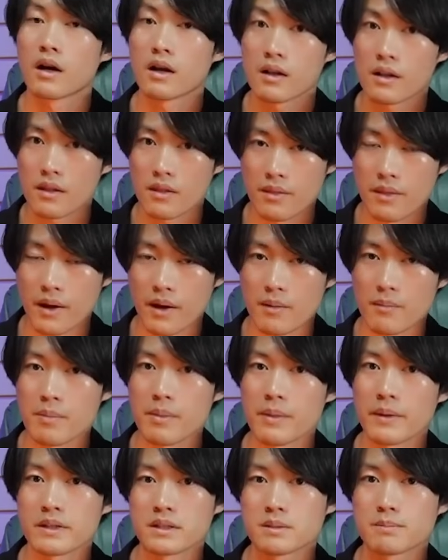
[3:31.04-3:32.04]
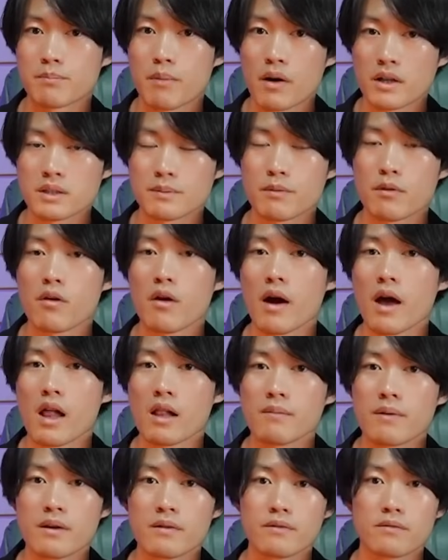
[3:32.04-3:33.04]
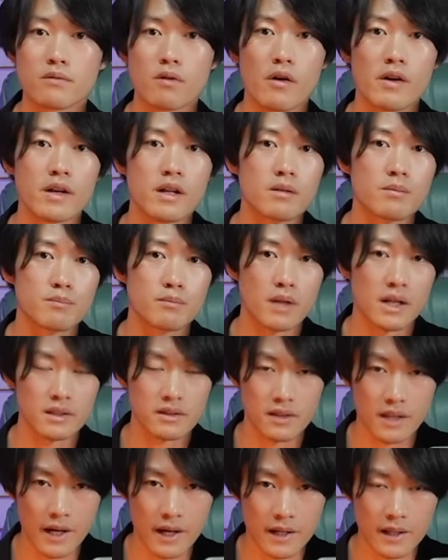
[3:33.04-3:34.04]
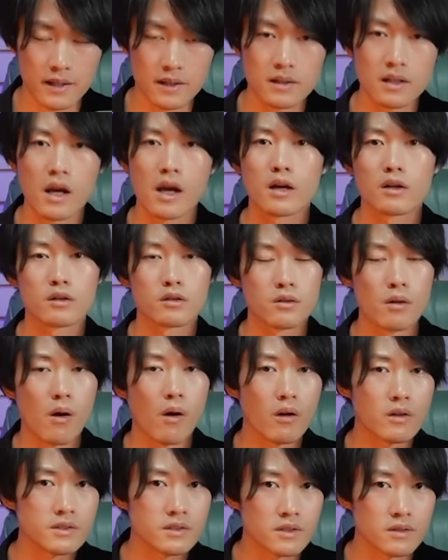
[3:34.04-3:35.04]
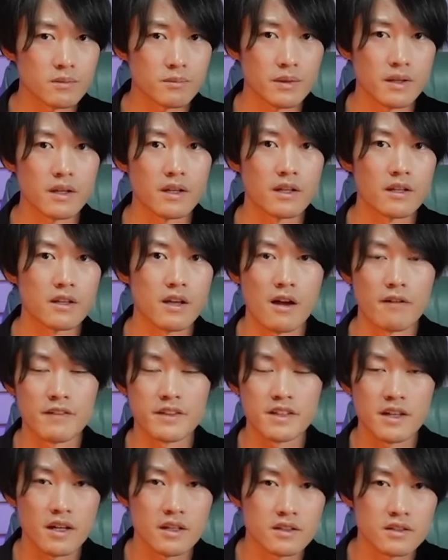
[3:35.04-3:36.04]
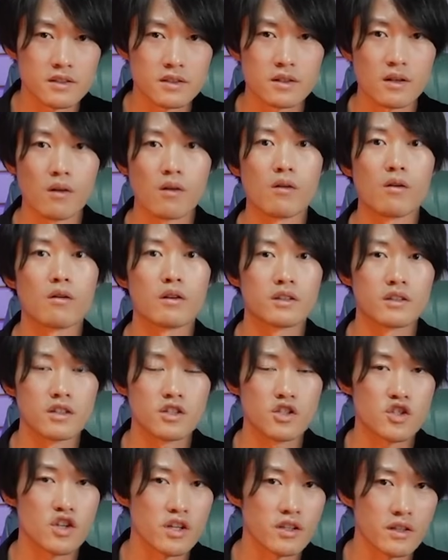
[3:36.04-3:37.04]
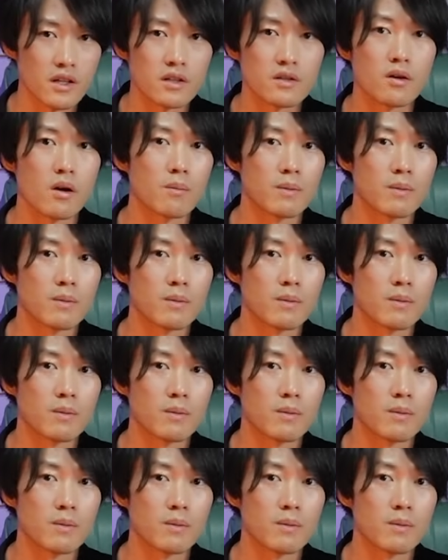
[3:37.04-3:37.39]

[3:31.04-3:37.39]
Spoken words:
then it's possible Elbaf royal bloodline could also be inherited or descendant of the